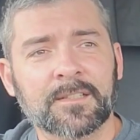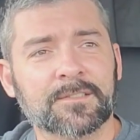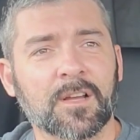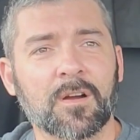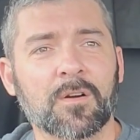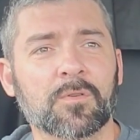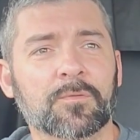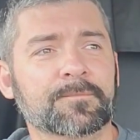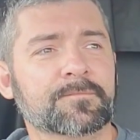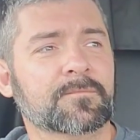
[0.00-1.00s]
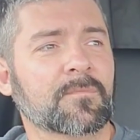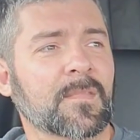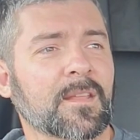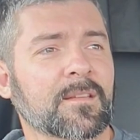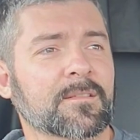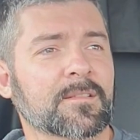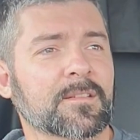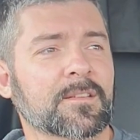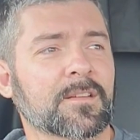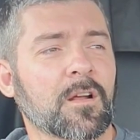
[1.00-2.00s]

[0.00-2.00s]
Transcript: So, you